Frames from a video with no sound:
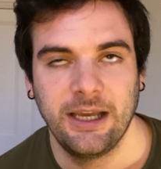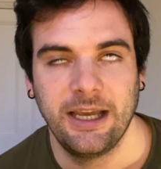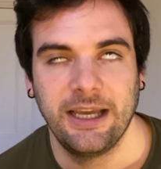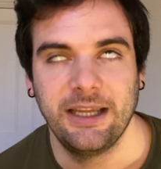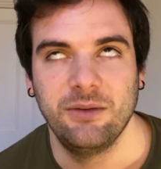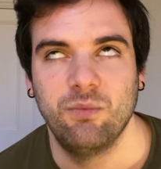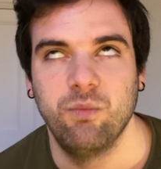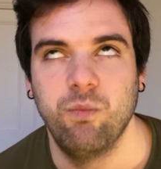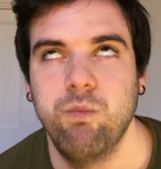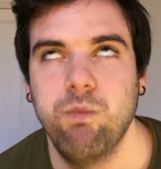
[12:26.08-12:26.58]

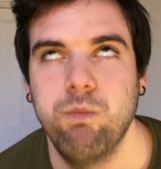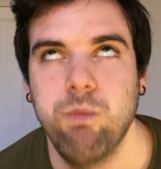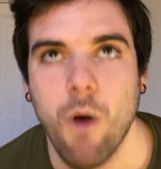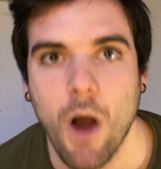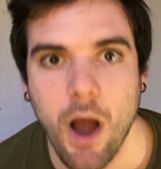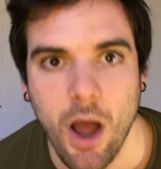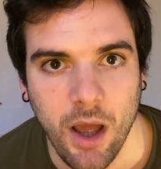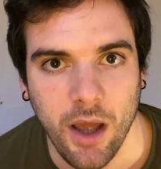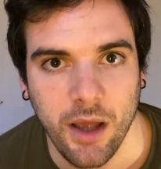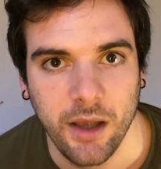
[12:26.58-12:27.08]
And
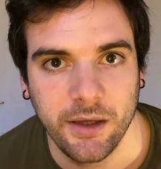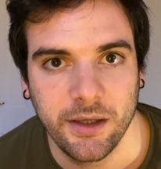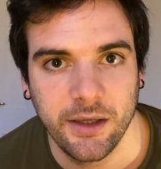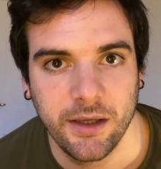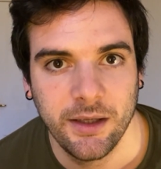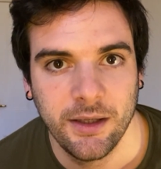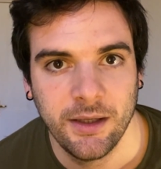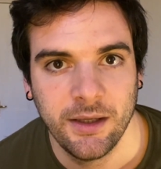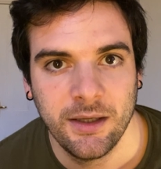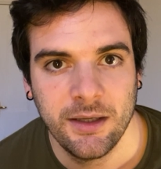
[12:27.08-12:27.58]
work
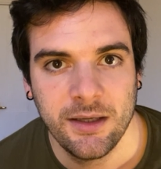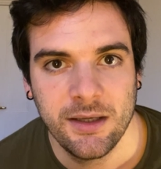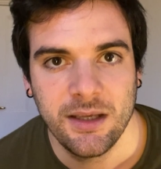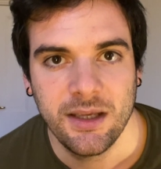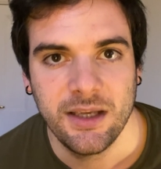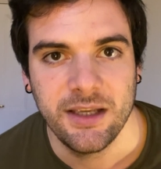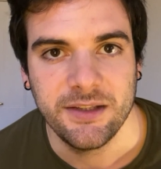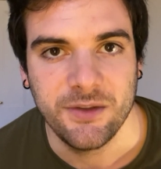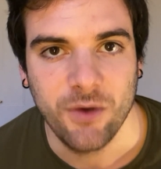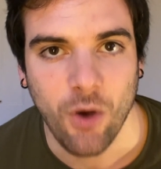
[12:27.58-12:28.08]

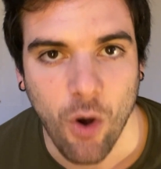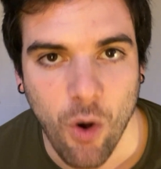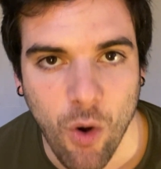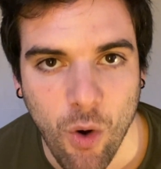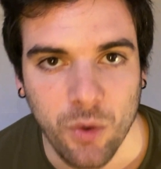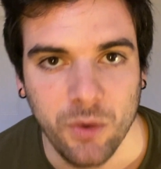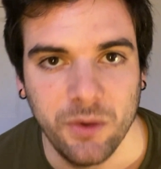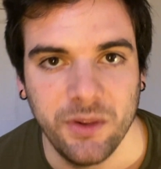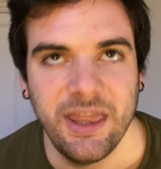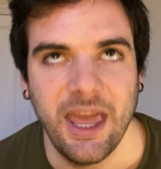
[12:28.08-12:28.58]
is
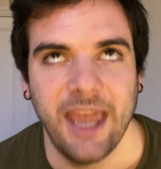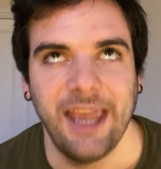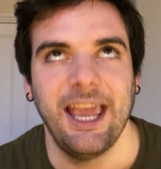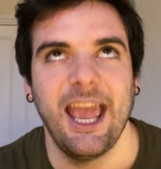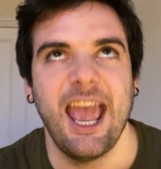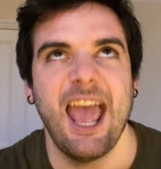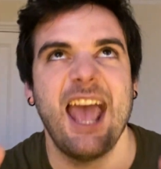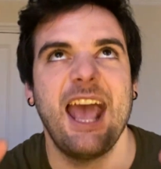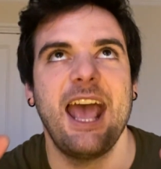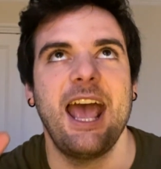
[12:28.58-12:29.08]
all they
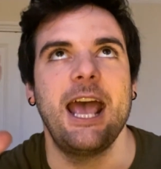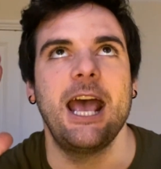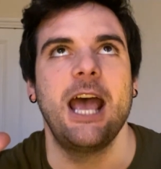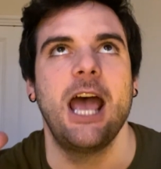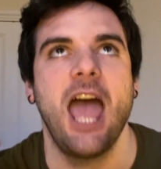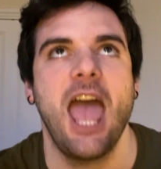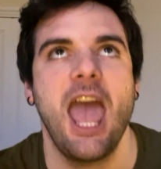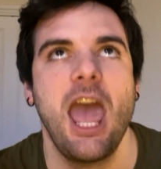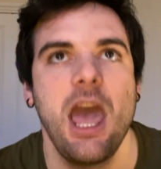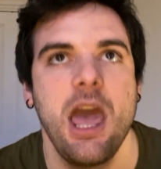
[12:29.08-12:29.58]

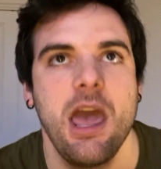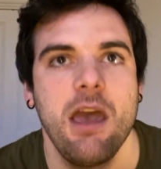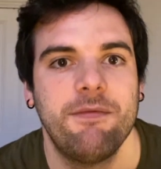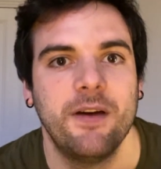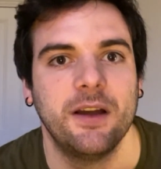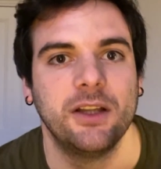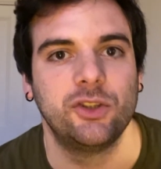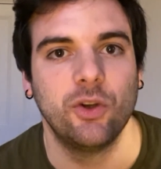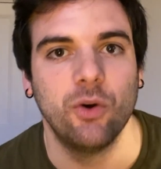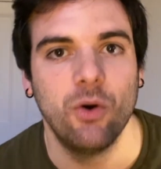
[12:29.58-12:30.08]

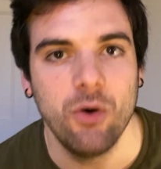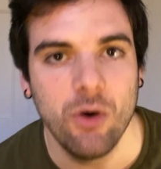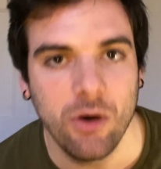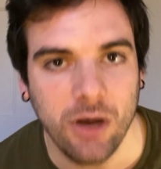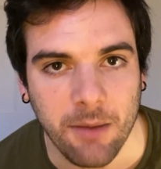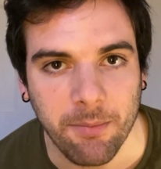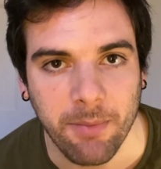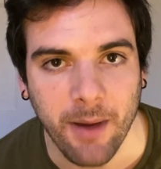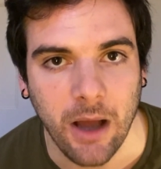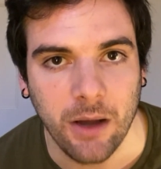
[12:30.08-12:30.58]
ever
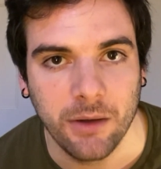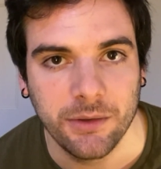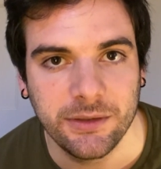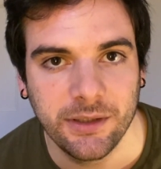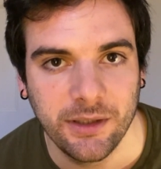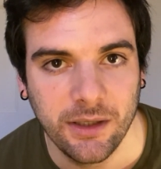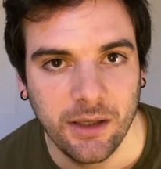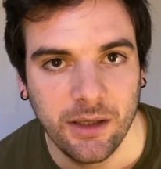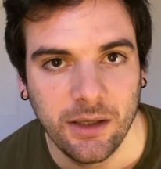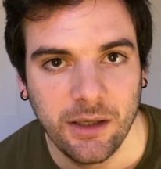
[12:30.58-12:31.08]
talk about.
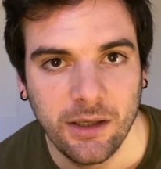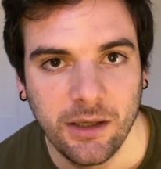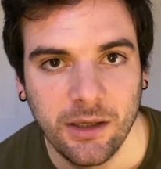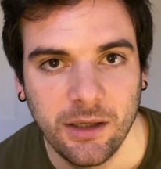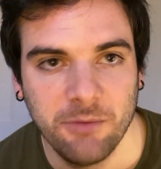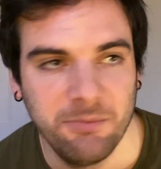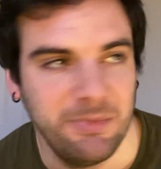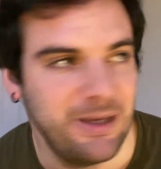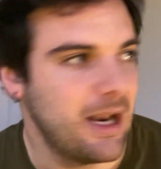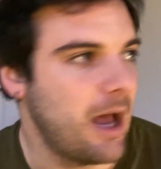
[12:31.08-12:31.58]

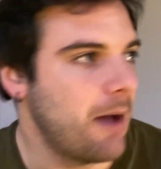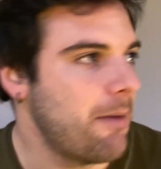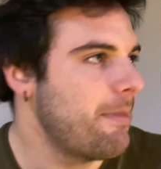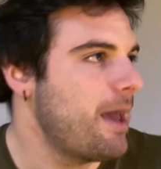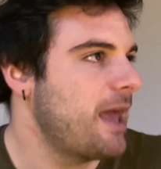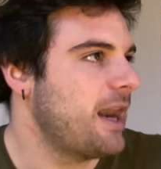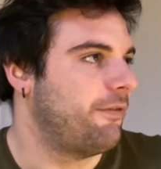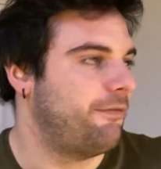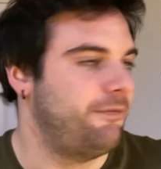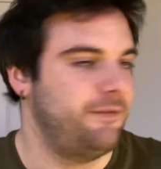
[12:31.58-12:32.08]
I mean, I've
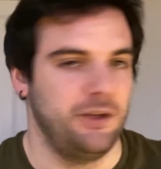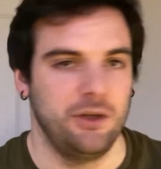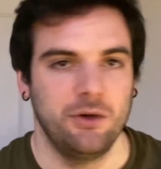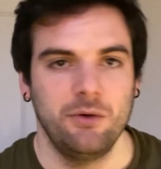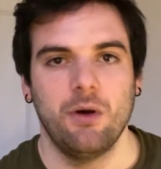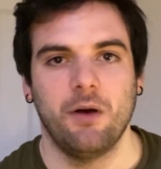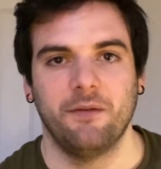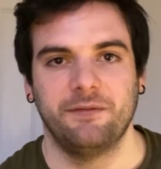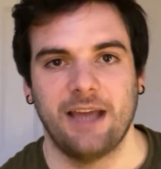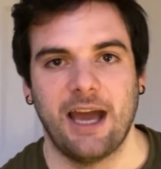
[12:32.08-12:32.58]
met a
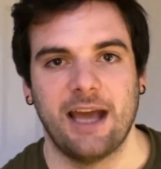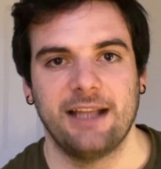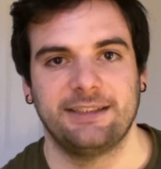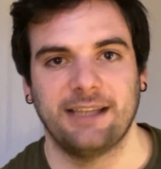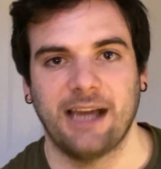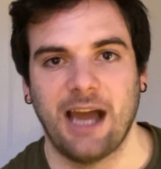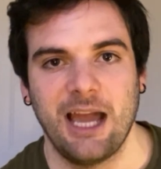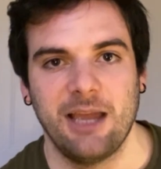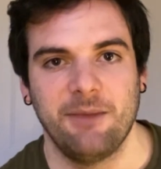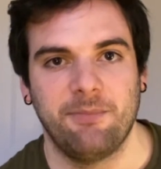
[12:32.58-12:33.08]
few of that
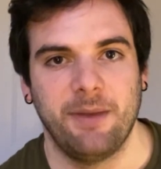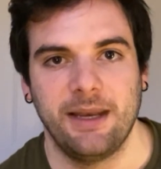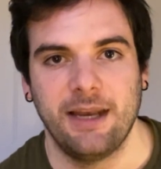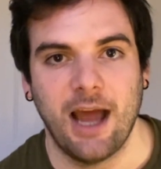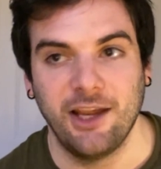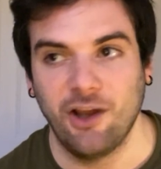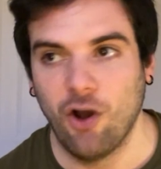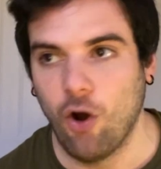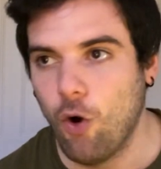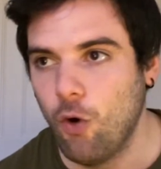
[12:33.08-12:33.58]
type and
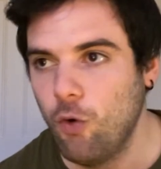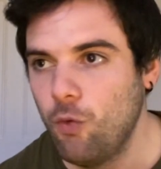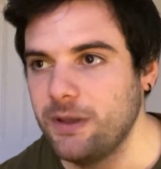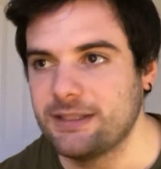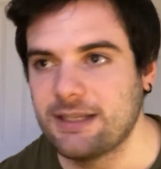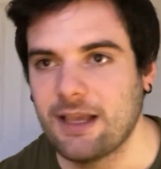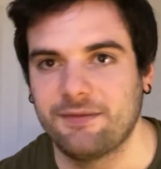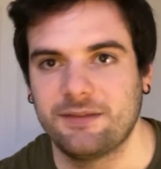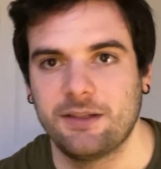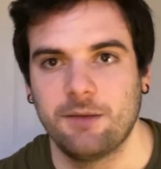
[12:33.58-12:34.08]
I
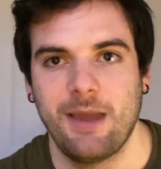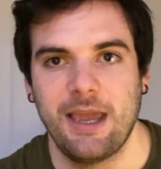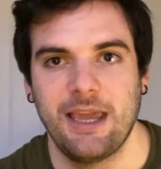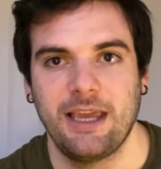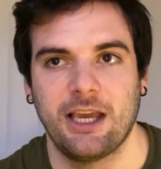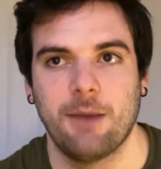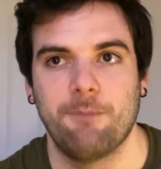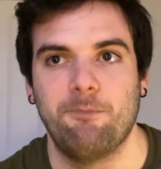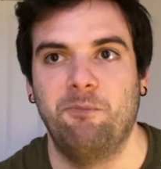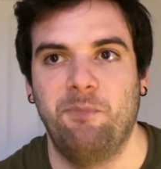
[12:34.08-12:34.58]
always have to
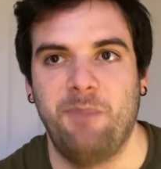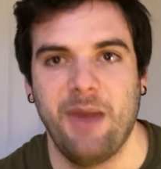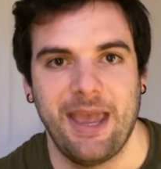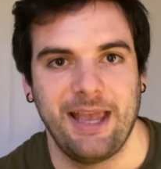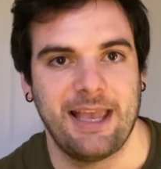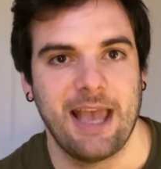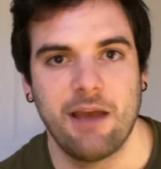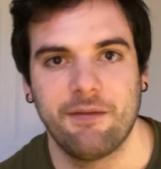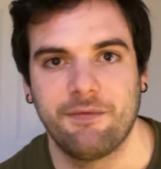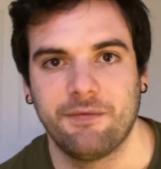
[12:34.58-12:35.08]
make a
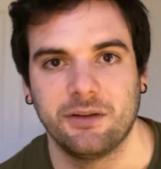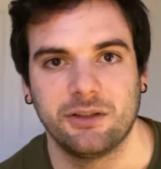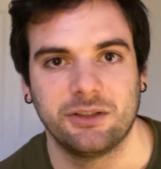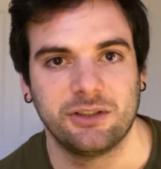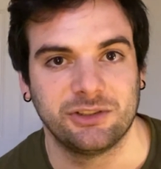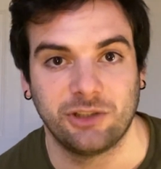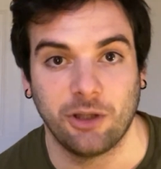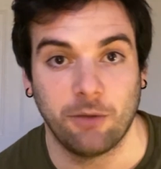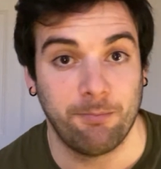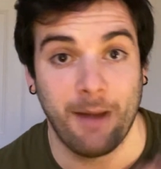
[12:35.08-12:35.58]
big effort to
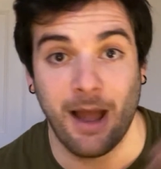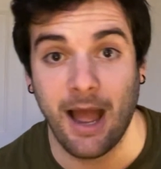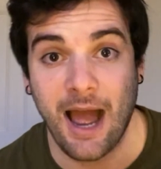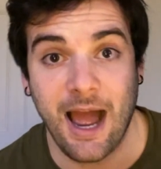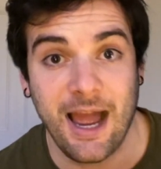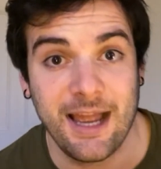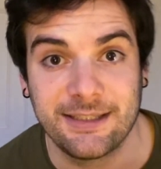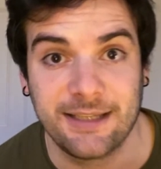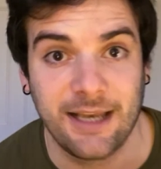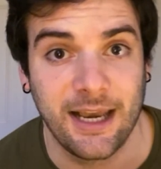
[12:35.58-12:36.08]
stop my
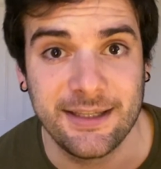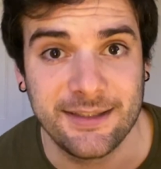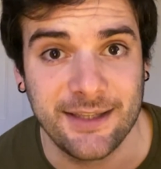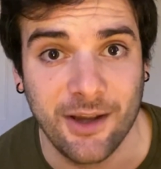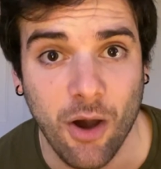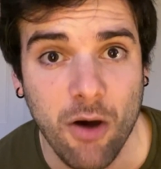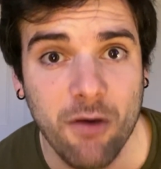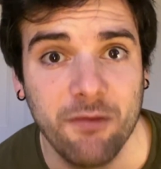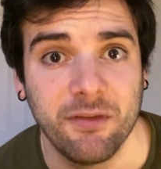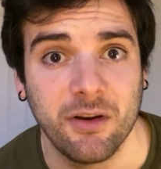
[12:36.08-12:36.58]
eyes
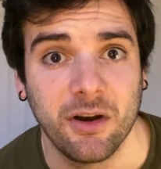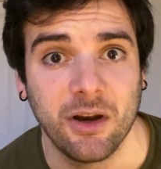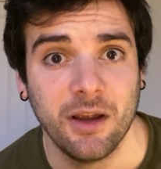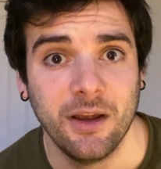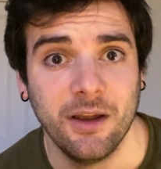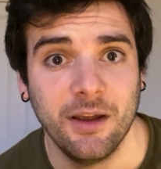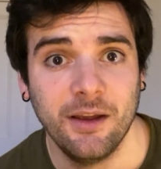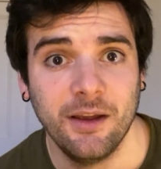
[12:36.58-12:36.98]
glazing over.